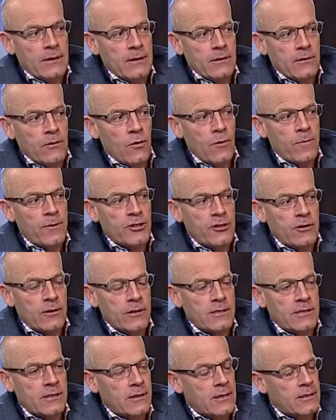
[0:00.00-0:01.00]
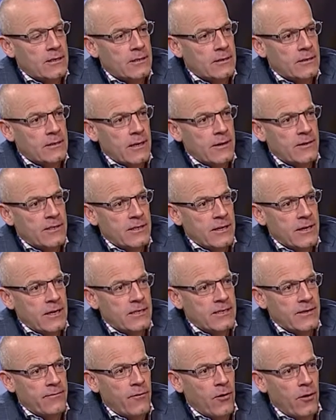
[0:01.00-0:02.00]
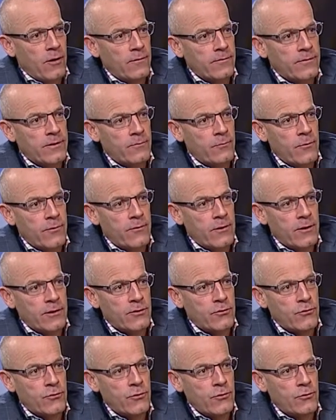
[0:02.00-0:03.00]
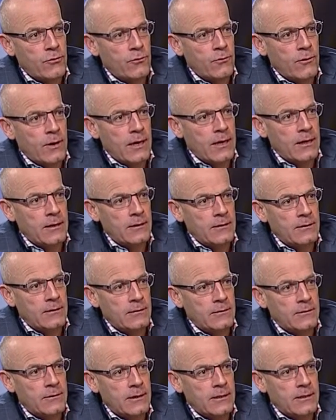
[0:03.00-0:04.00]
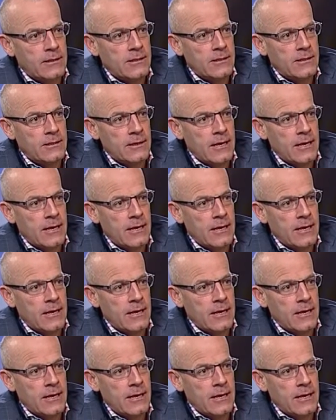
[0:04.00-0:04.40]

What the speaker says: No, but sure, listen, it's evolved and we've got through, and it's...